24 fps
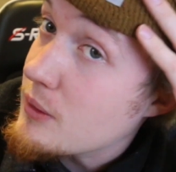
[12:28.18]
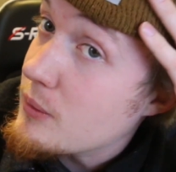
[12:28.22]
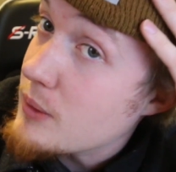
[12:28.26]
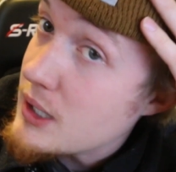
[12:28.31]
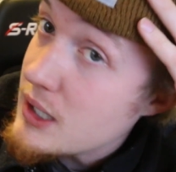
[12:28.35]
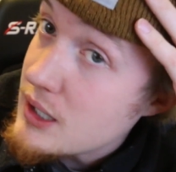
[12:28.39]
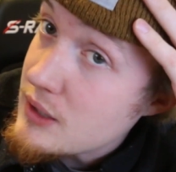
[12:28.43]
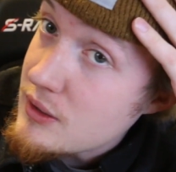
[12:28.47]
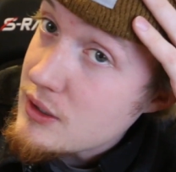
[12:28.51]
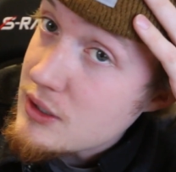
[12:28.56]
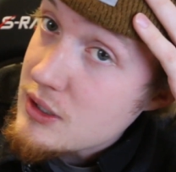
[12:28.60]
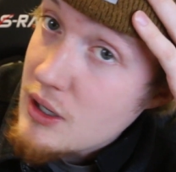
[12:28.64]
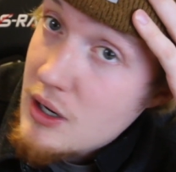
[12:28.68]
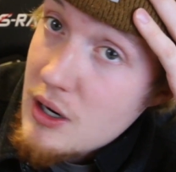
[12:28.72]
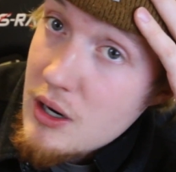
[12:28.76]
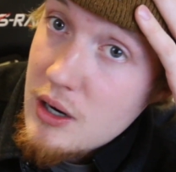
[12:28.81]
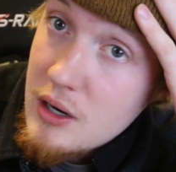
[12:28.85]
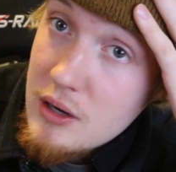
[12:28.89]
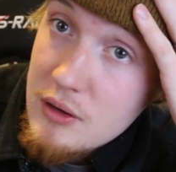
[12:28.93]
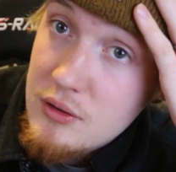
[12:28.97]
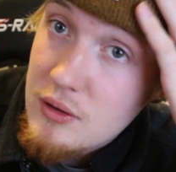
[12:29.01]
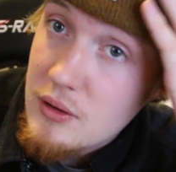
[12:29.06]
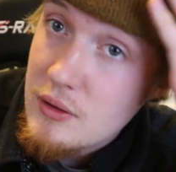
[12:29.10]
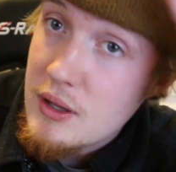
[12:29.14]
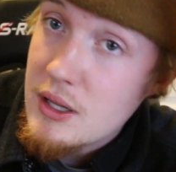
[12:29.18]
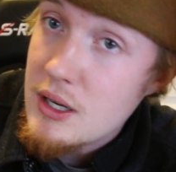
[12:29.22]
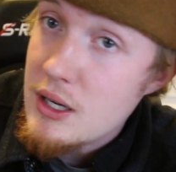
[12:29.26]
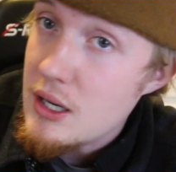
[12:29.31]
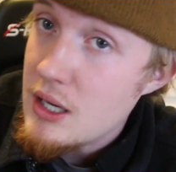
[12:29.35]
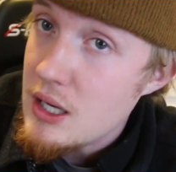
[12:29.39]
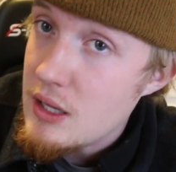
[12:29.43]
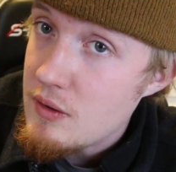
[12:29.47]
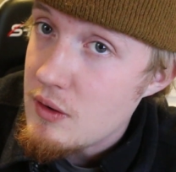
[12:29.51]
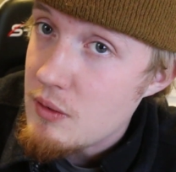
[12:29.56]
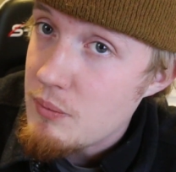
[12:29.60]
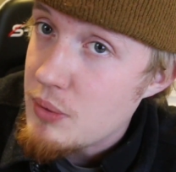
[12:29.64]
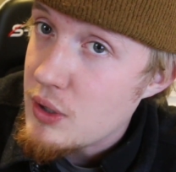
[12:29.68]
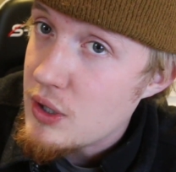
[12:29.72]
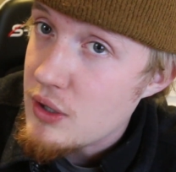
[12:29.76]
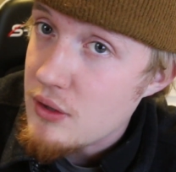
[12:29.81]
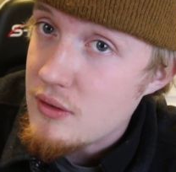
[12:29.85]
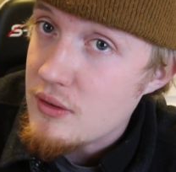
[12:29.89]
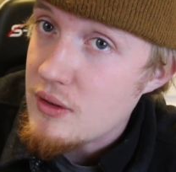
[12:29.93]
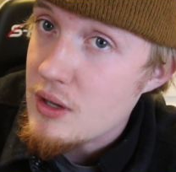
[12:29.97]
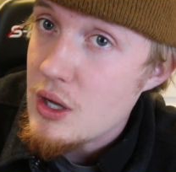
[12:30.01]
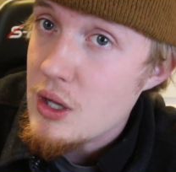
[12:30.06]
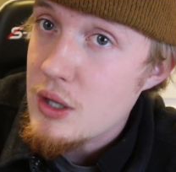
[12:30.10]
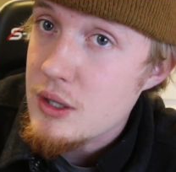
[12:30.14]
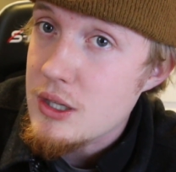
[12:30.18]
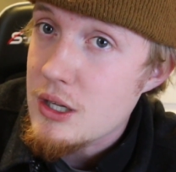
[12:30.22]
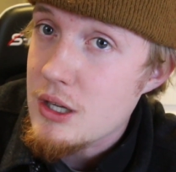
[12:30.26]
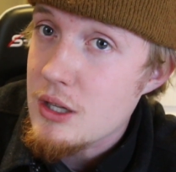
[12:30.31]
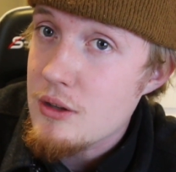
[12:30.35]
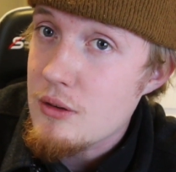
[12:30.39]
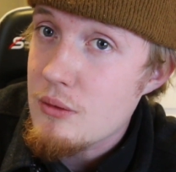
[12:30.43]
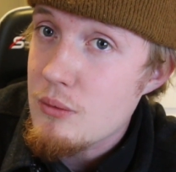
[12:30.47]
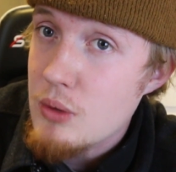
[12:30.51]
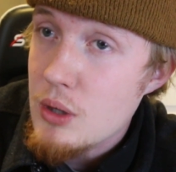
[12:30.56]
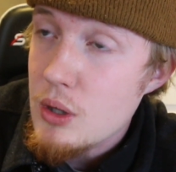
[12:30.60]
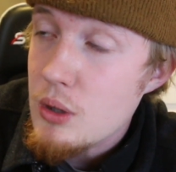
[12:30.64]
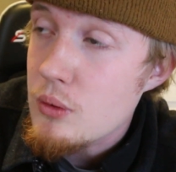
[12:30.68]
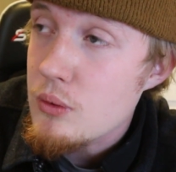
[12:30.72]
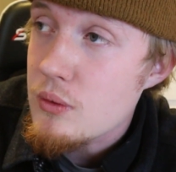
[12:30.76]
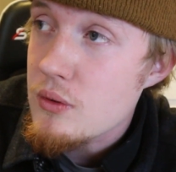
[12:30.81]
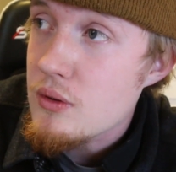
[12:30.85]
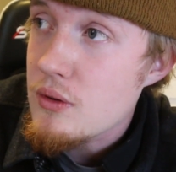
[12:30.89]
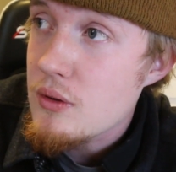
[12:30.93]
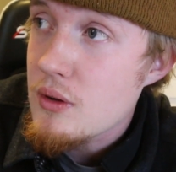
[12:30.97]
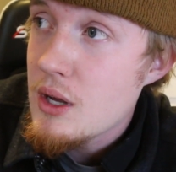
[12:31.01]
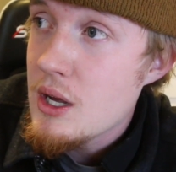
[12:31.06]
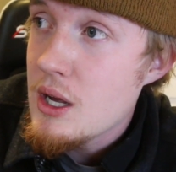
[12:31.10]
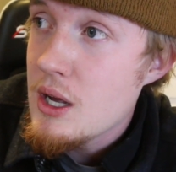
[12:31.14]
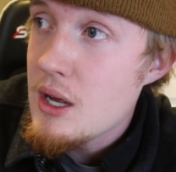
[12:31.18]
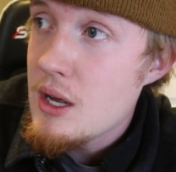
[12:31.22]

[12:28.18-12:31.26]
away on the tar. So they didn't even put salt on the roads.